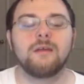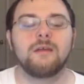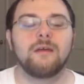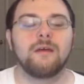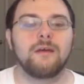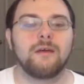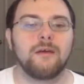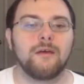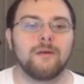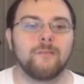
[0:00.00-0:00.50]

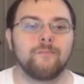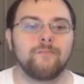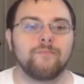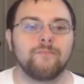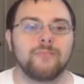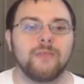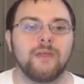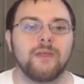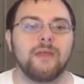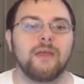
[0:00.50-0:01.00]
Um,
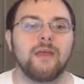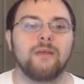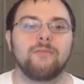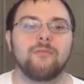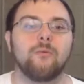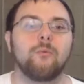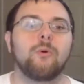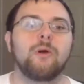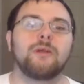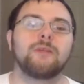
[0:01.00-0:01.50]
and
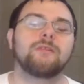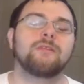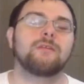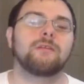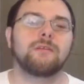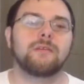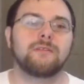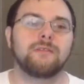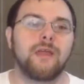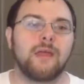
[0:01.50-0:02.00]
the way
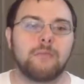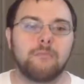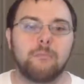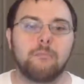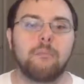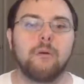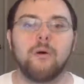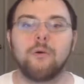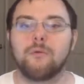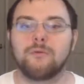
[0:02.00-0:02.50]
that they
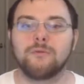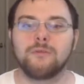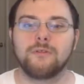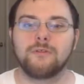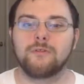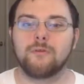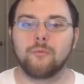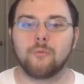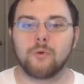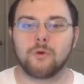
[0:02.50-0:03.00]
bolden
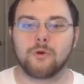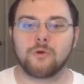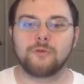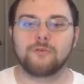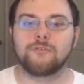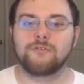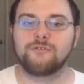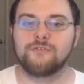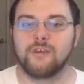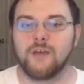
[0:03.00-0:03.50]
the
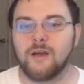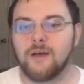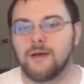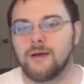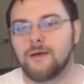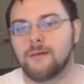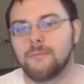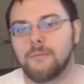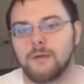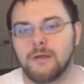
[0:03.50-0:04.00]
word
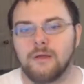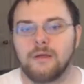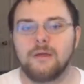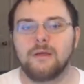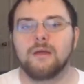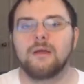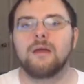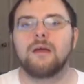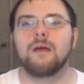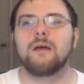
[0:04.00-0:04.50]
job,
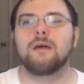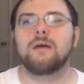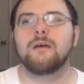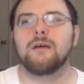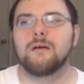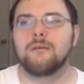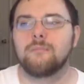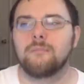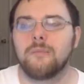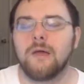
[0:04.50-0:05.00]

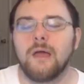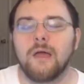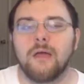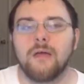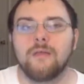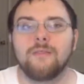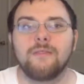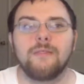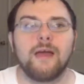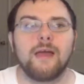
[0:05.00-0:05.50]
um,
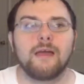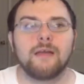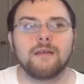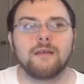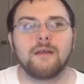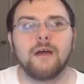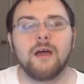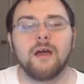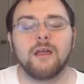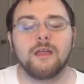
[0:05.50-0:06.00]
that
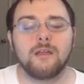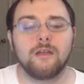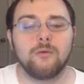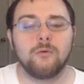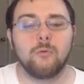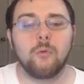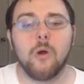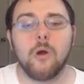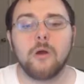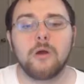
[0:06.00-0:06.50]
kind of
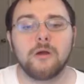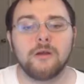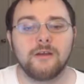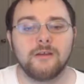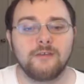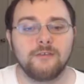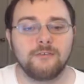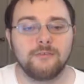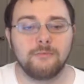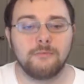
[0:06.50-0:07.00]

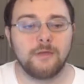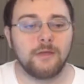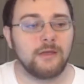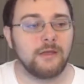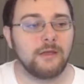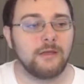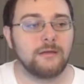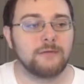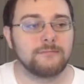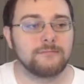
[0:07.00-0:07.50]
worries
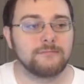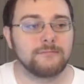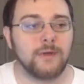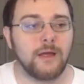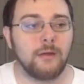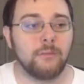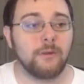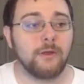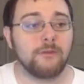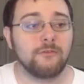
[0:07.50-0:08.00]
me.
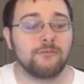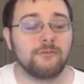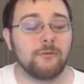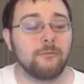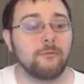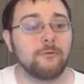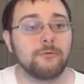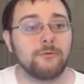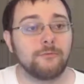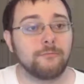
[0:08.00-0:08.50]
I mean, she
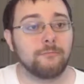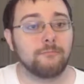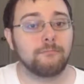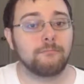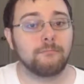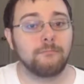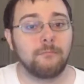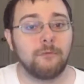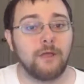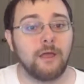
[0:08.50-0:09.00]
was
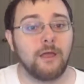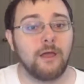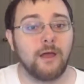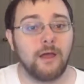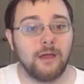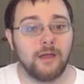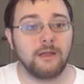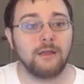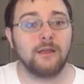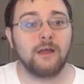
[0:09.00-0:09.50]

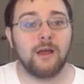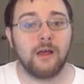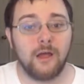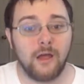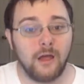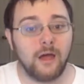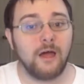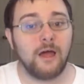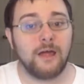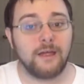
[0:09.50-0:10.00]
kind of
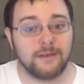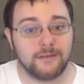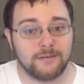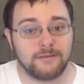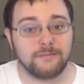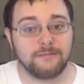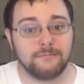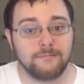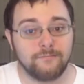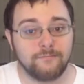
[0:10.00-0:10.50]
hot.
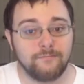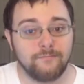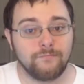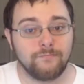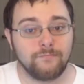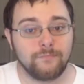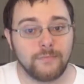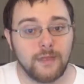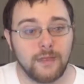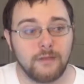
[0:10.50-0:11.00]

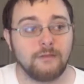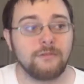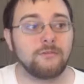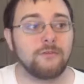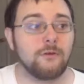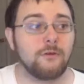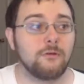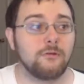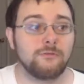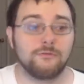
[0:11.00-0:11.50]

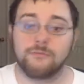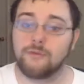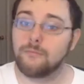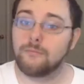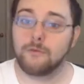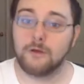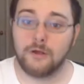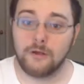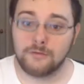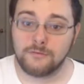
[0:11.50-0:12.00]
So is she a
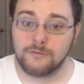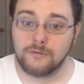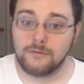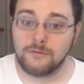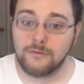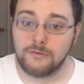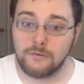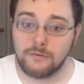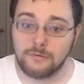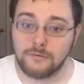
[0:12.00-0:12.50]

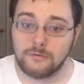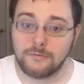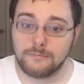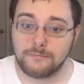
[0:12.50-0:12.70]
prostitute?